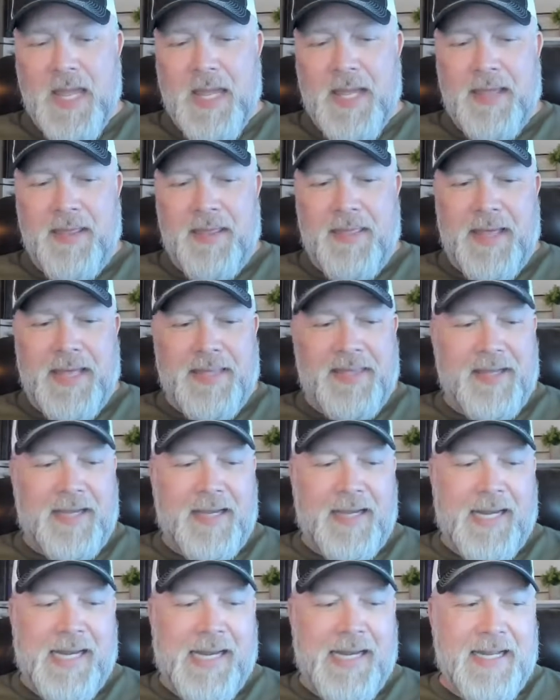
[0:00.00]
that the
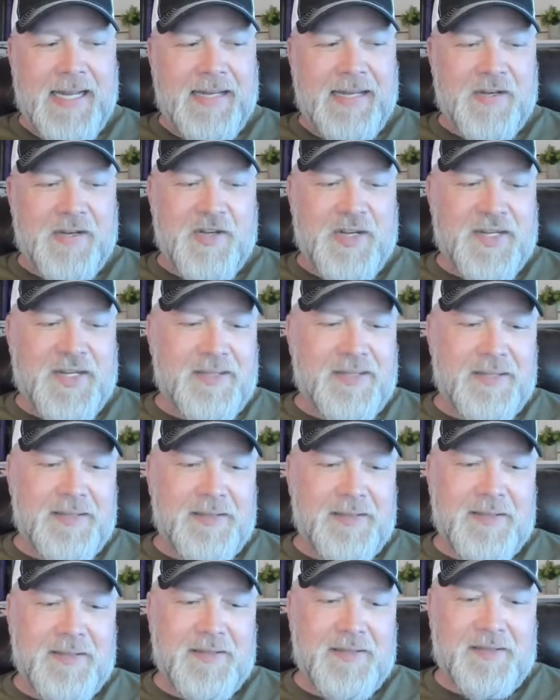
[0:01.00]
Canadian justice
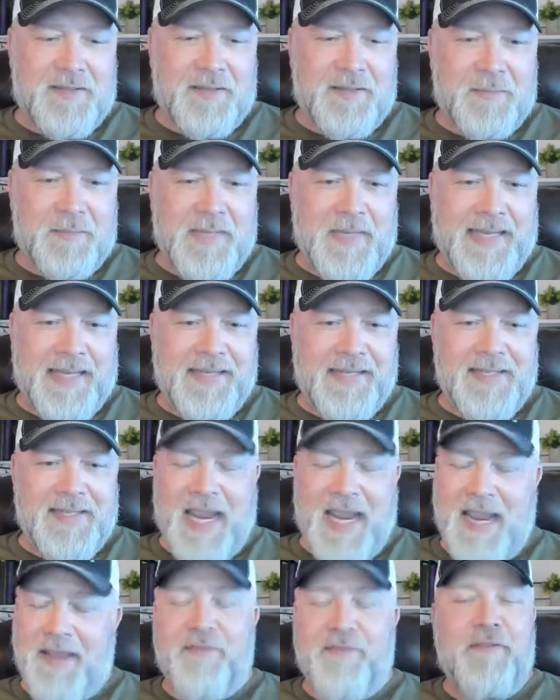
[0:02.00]
system is
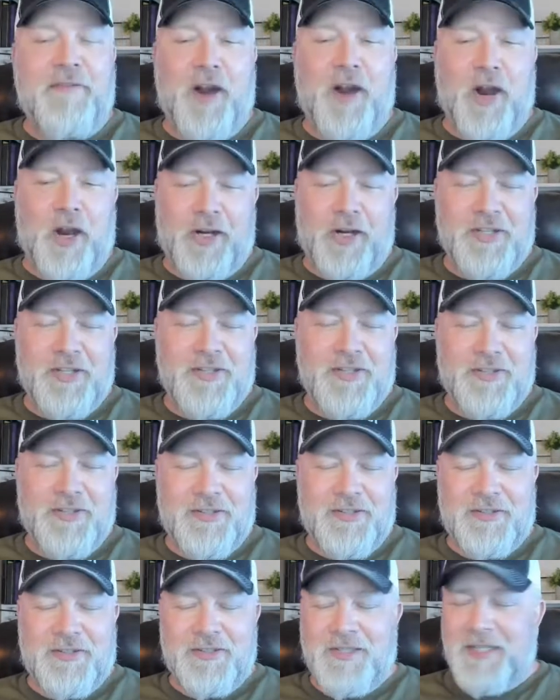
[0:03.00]
a farce.
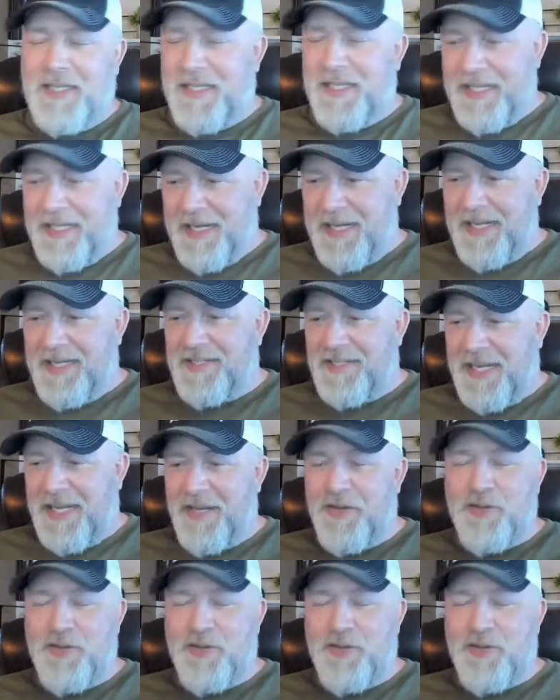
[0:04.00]
It is a